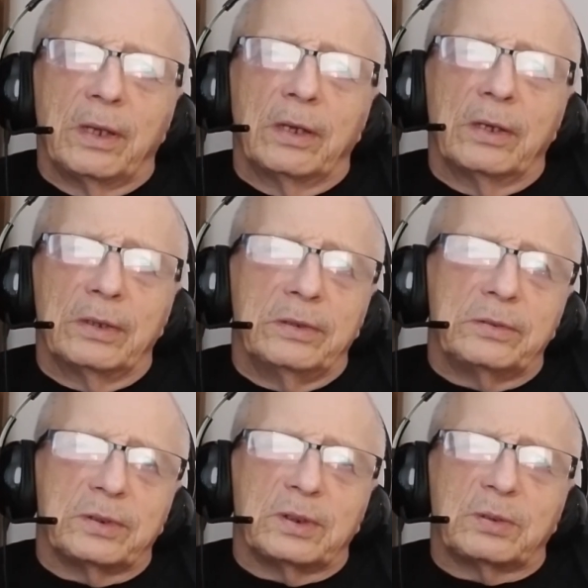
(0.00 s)

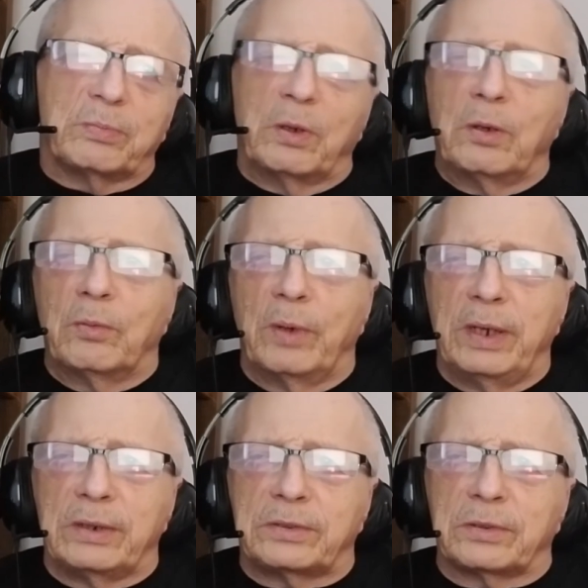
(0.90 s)
Using small
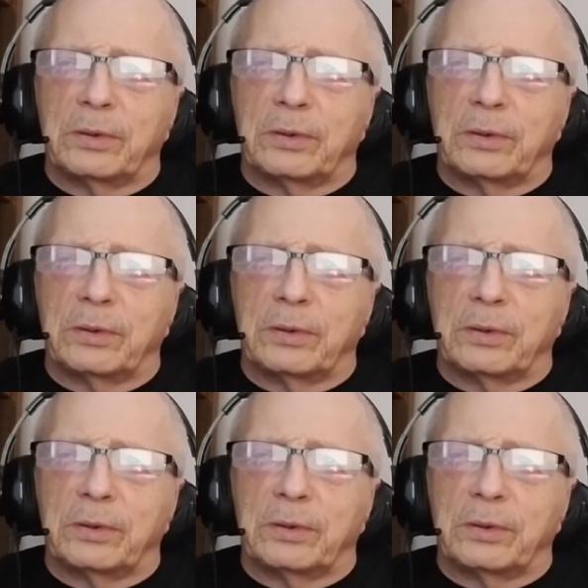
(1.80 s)
weights